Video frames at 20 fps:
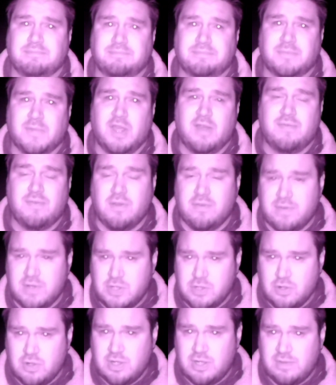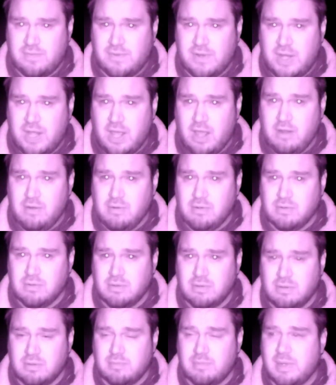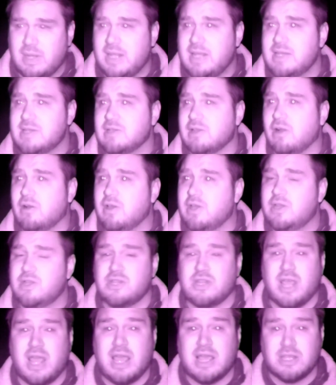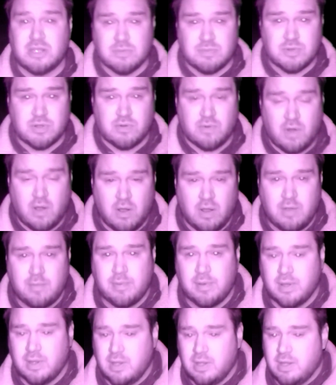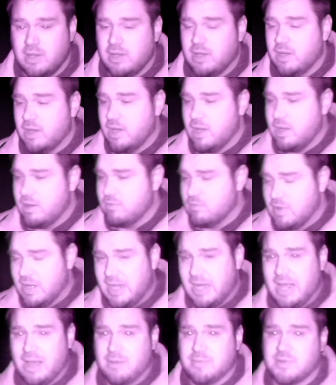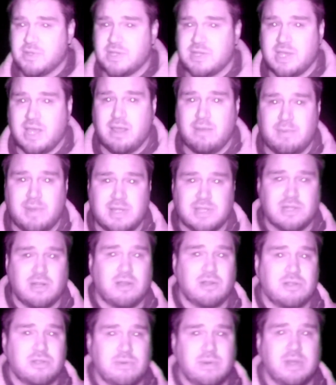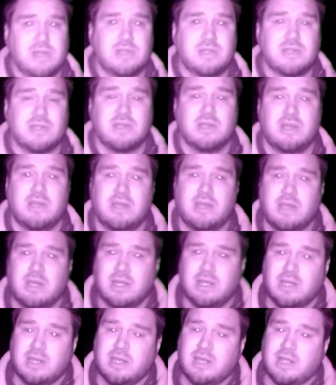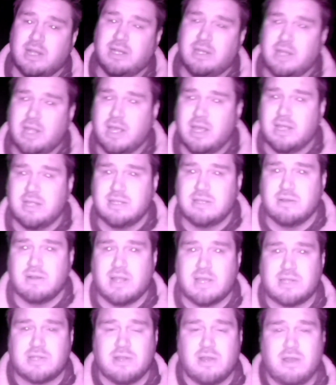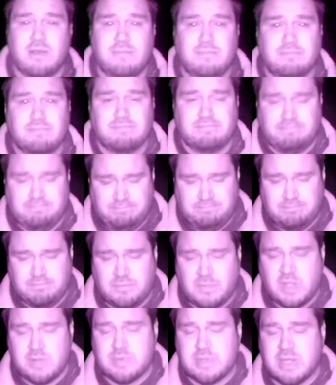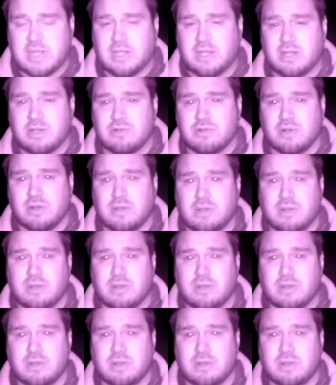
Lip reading: If you've enjoyed this video, please like, share, subscribe. It really helps us out, means a lot to us. And until next time, keep seeking the truth.